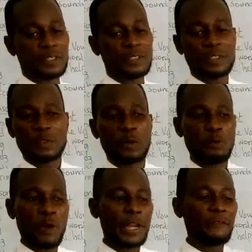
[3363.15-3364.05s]
So
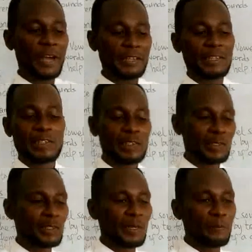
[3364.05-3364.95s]
whenever
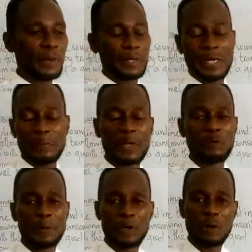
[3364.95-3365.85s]
this pandemic
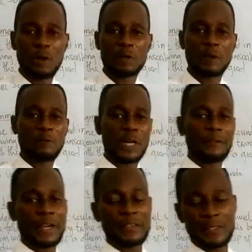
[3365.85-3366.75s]
will be called or
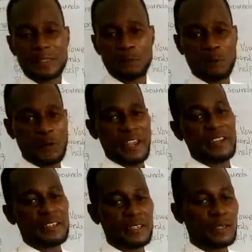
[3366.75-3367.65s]
whenever this thing will
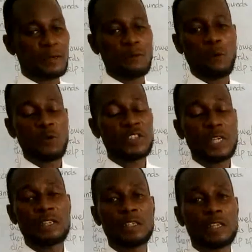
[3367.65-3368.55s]
end, we will
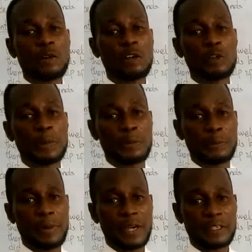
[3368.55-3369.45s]
certainly call you people
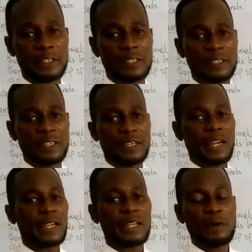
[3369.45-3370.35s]
back.
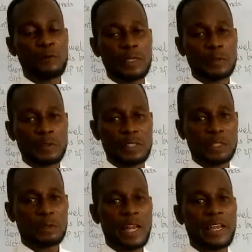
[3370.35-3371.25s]
I can't wait to see
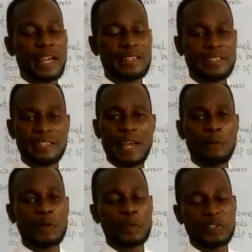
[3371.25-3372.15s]
you. Like I said, I
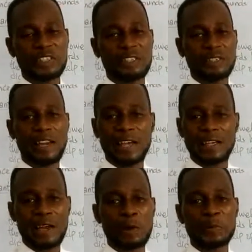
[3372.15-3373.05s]
want to see Delight.
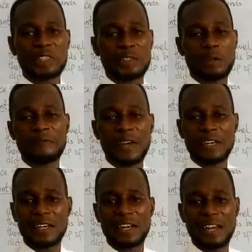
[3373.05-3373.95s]
I hope she's not
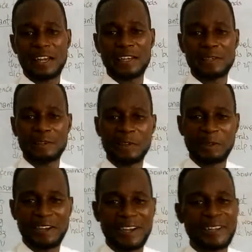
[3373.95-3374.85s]
farther than I know her.